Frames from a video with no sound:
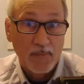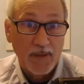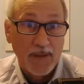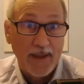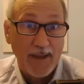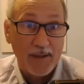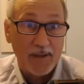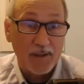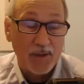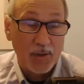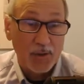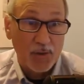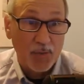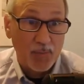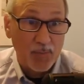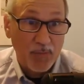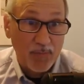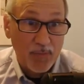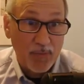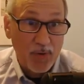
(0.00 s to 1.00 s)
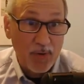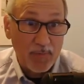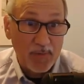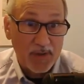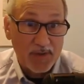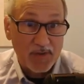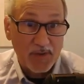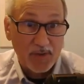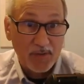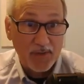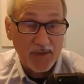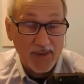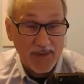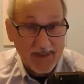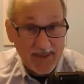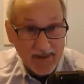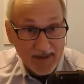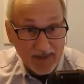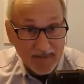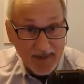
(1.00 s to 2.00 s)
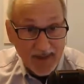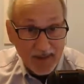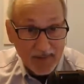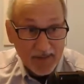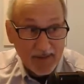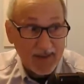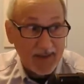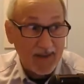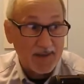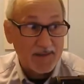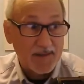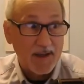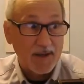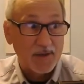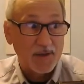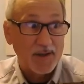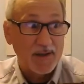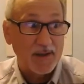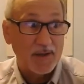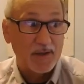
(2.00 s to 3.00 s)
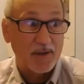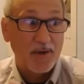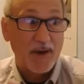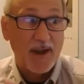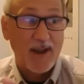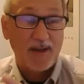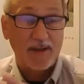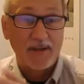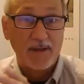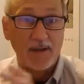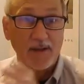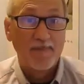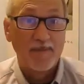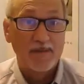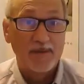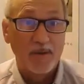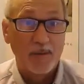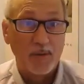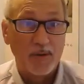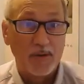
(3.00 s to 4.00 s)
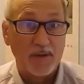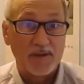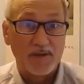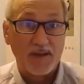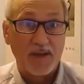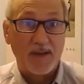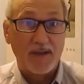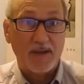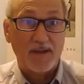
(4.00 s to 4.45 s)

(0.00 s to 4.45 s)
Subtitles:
And to perform this, you can think of how the hands actually interact. So we could say